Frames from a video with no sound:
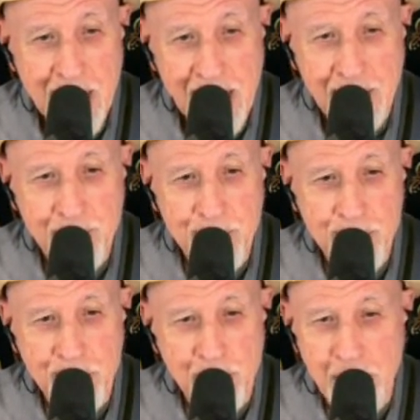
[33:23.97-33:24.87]
and
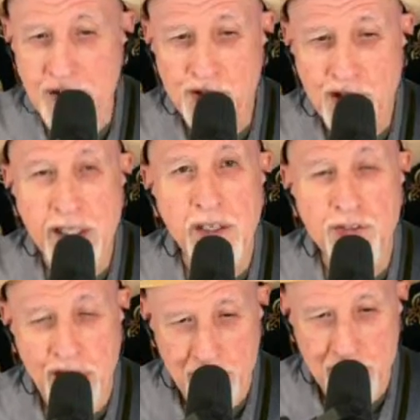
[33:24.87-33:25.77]
envisioned a best-selling
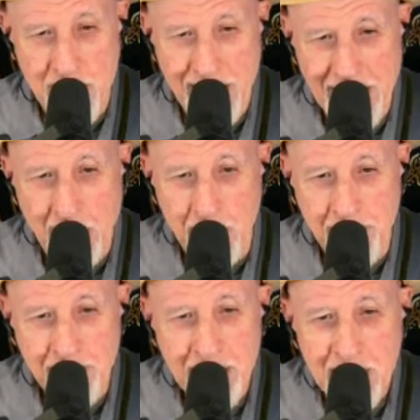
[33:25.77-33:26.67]
soundtrack album.